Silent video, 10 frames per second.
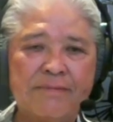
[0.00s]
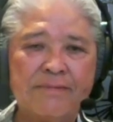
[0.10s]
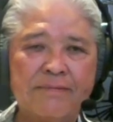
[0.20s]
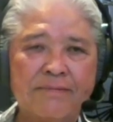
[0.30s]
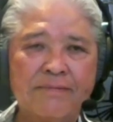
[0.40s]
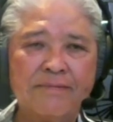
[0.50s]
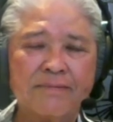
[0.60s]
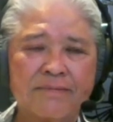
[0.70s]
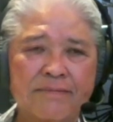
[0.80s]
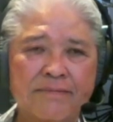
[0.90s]

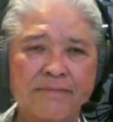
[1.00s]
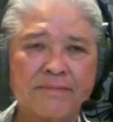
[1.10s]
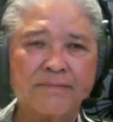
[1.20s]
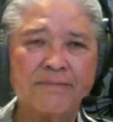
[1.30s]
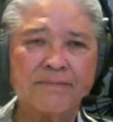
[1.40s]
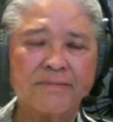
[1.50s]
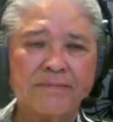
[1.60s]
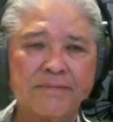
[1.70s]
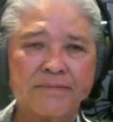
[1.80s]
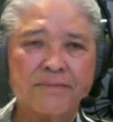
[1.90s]

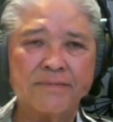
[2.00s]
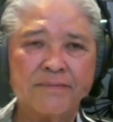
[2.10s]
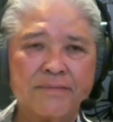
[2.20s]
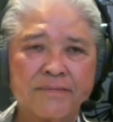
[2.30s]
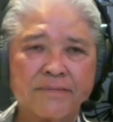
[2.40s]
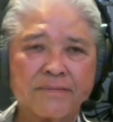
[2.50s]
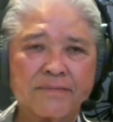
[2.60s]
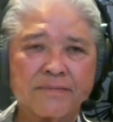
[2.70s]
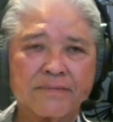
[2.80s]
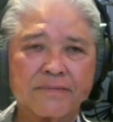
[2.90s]

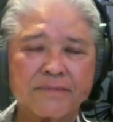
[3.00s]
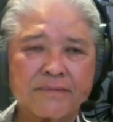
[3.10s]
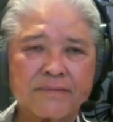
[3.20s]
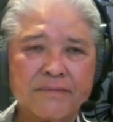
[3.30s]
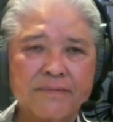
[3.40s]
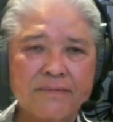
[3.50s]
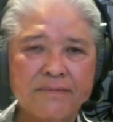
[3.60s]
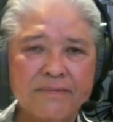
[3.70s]
[no speech]